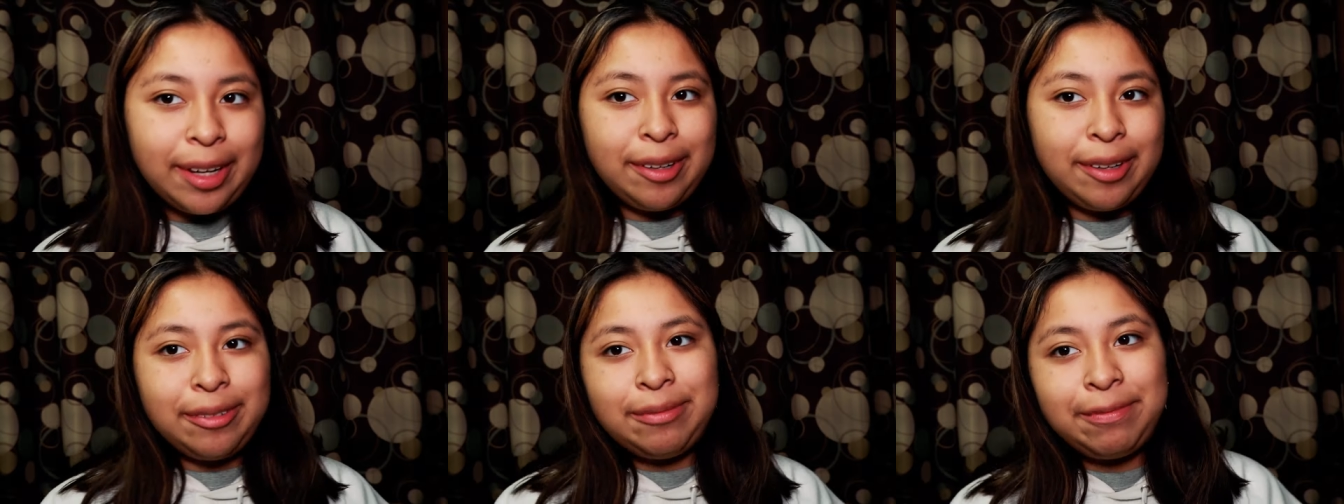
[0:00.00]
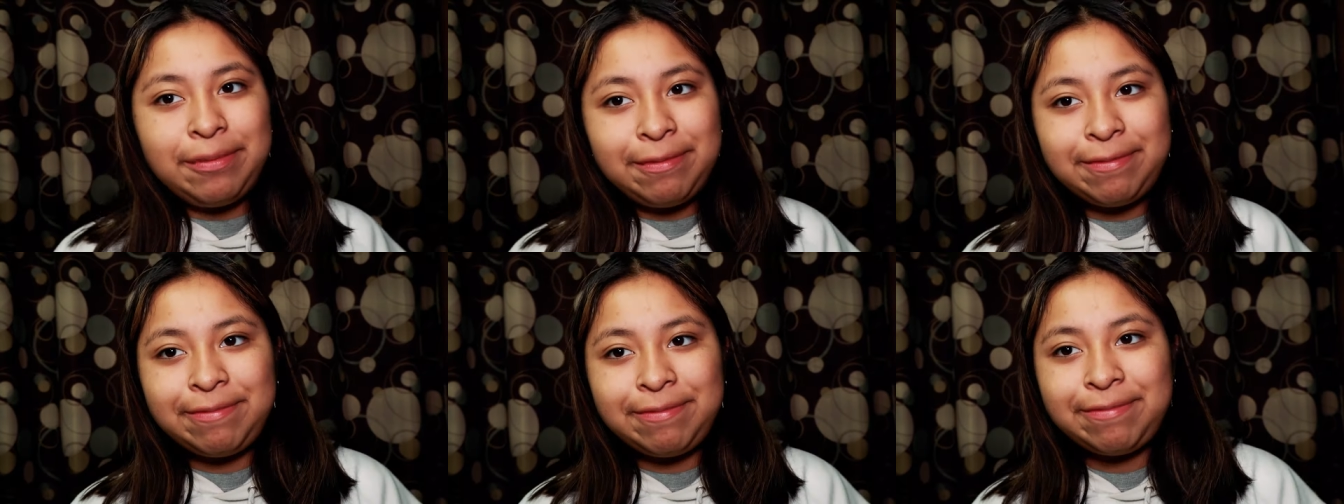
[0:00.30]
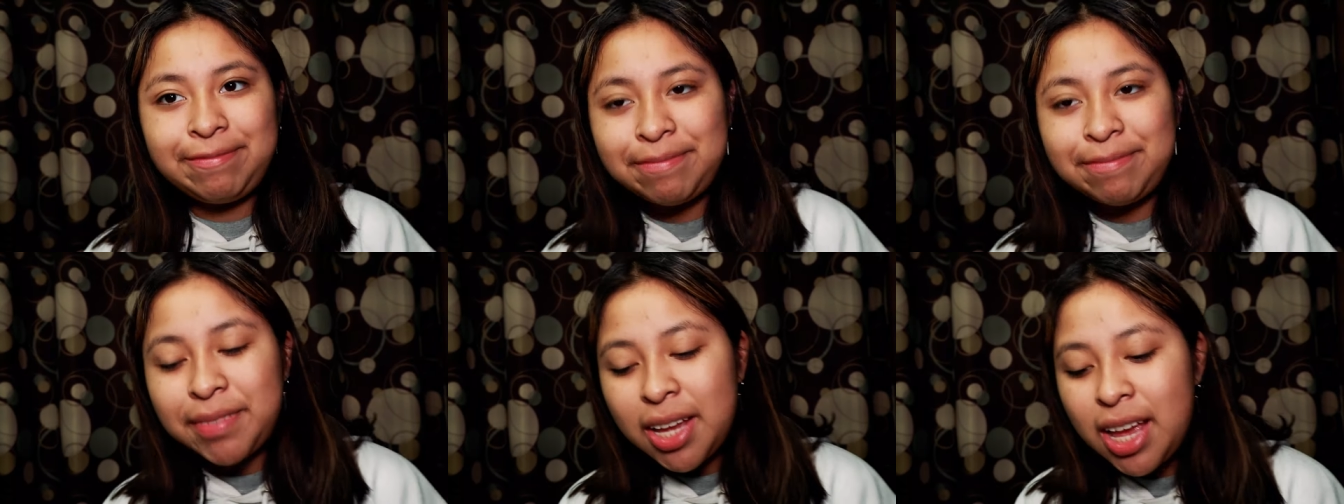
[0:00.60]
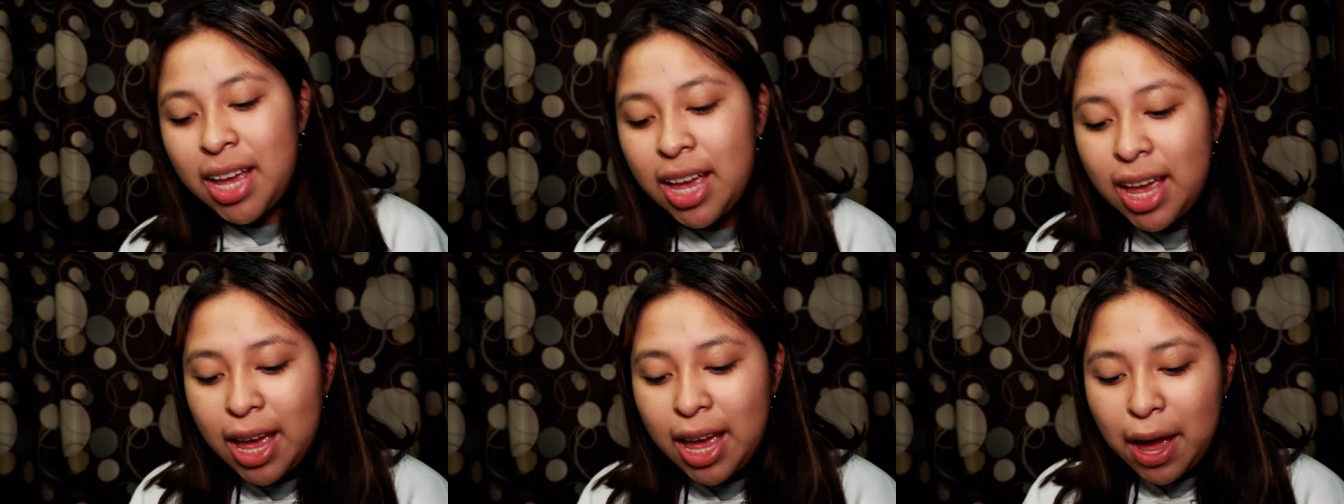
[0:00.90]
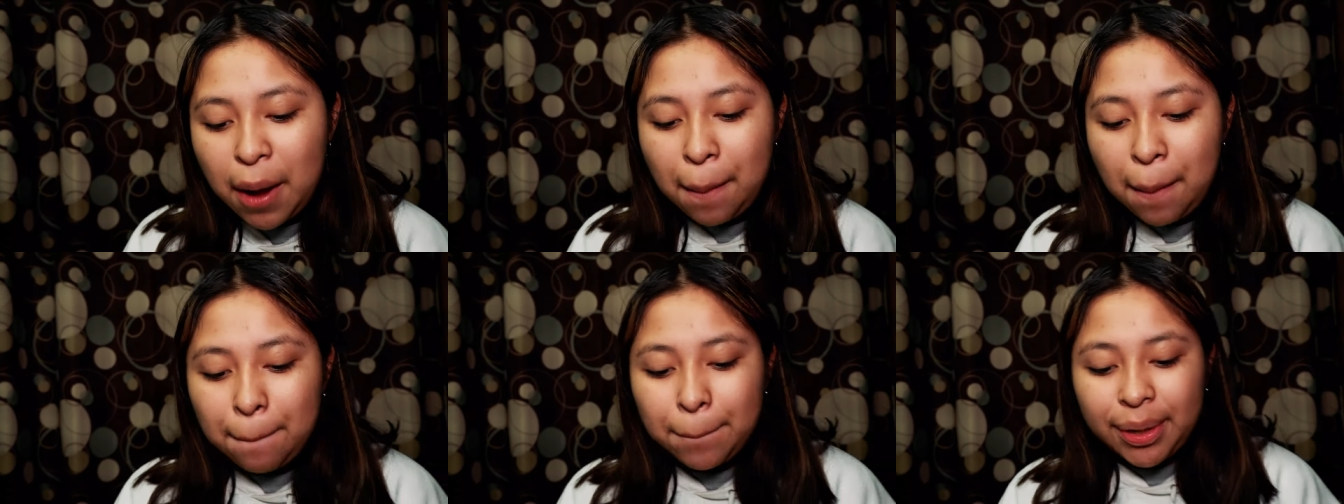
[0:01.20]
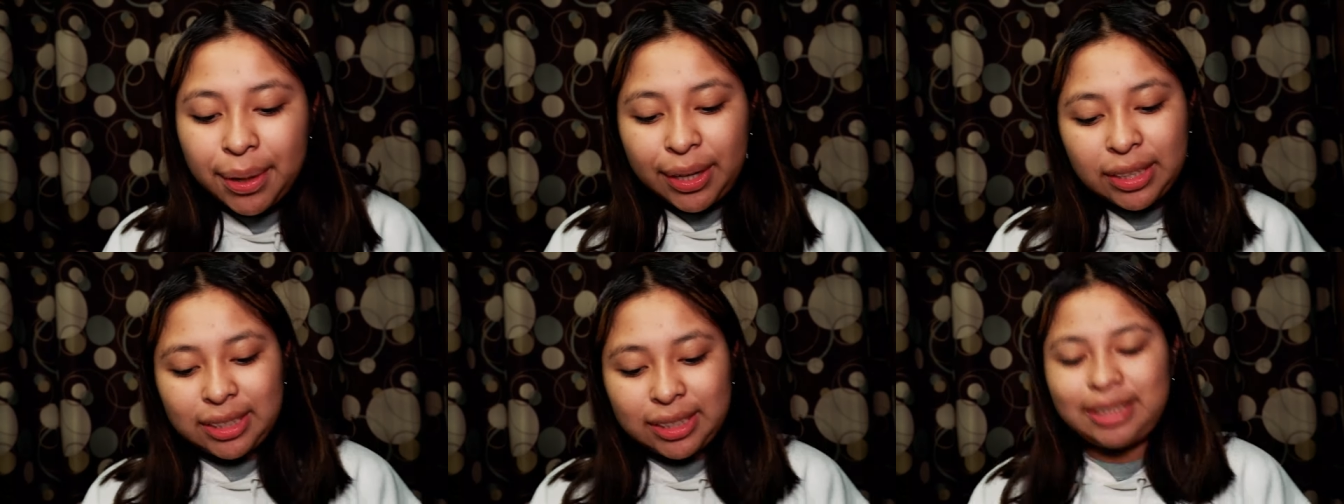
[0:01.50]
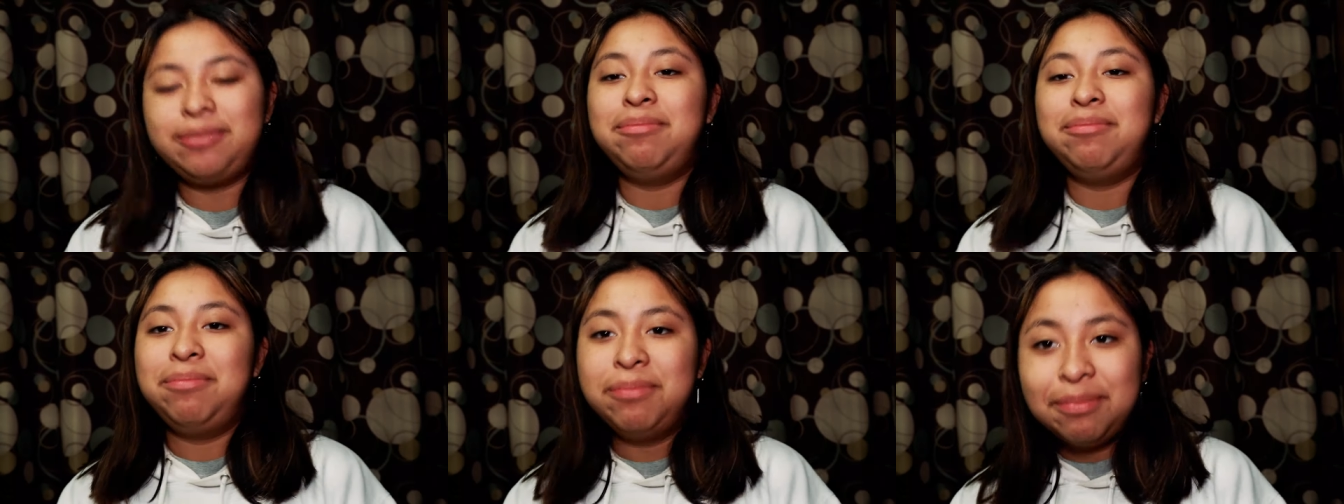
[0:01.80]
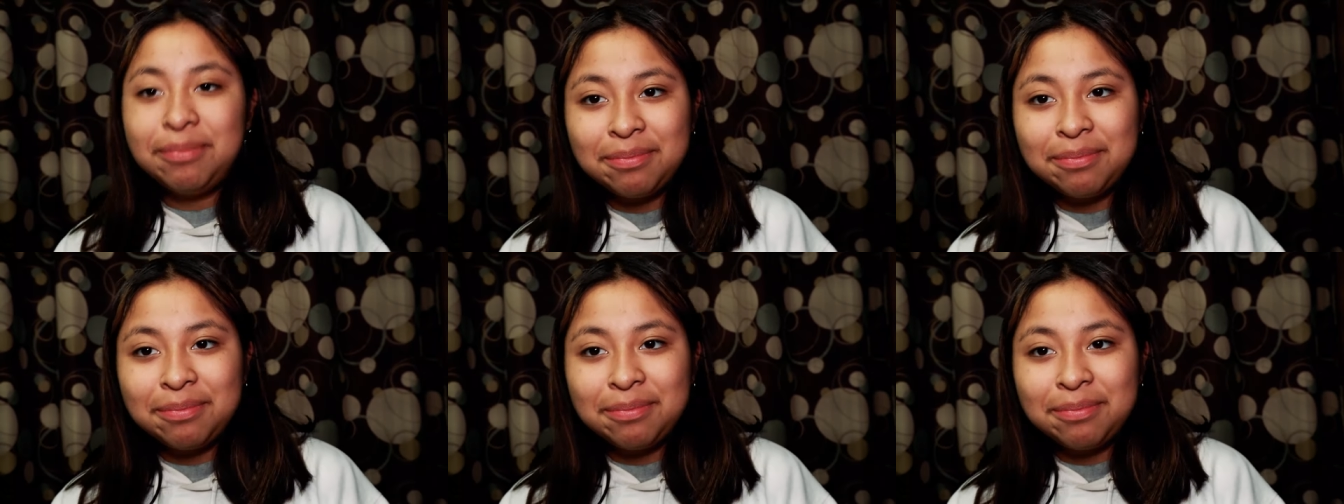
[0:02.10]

know. But